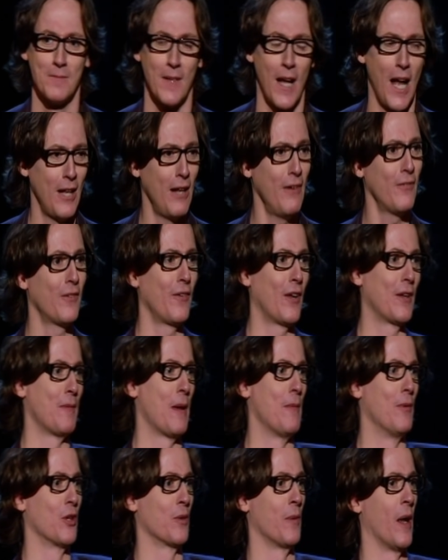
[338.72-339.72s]
I love the way
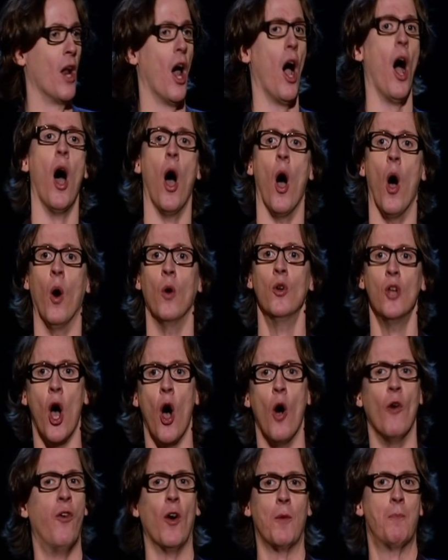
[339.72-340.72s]
people just went, oh
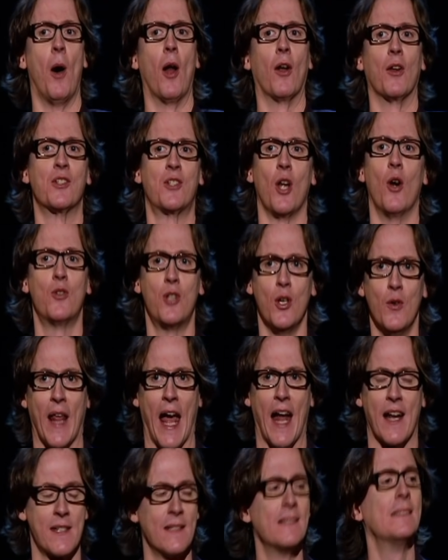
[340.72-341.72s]
no, footballers don't do
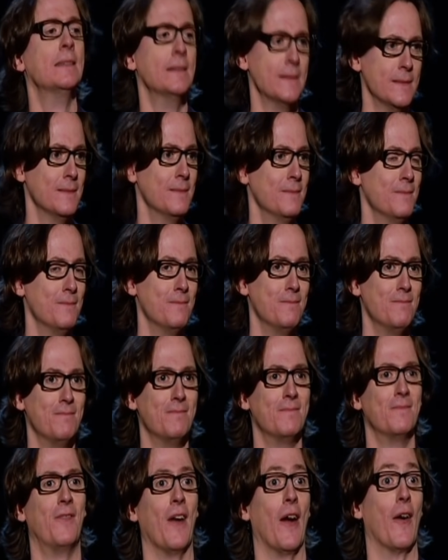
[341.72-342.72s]
that.
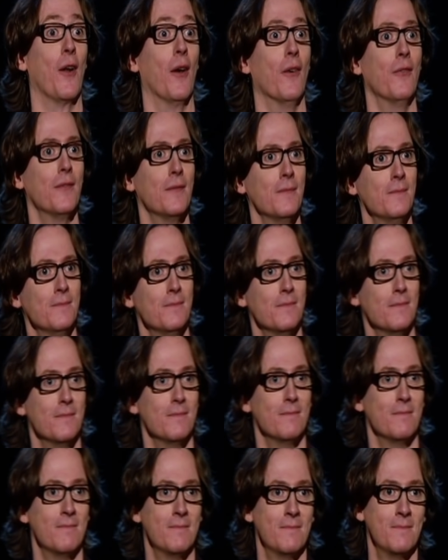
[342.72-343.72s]
Fair enough.
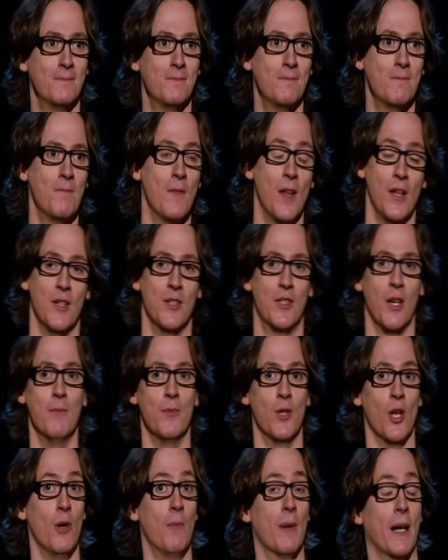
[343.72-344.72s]
Some
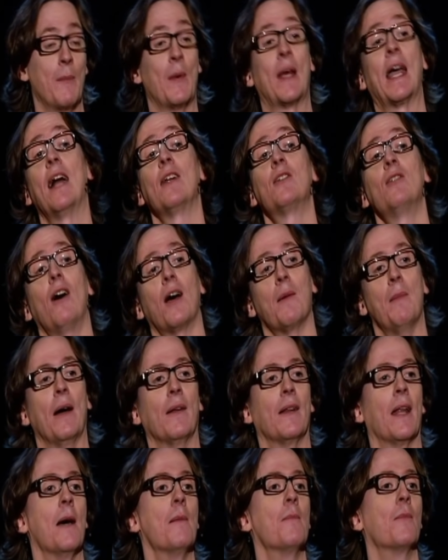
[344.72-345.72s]
do, but we can't talk
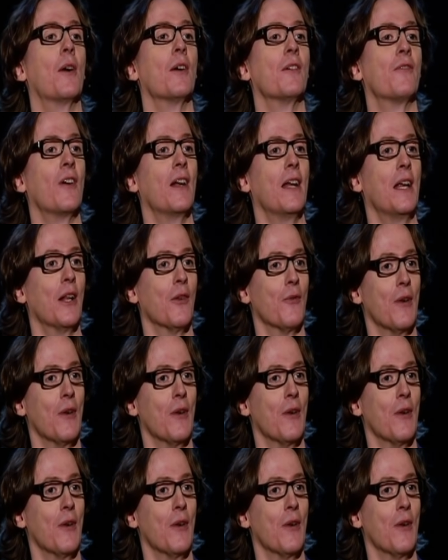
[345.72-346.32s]
about them because for legal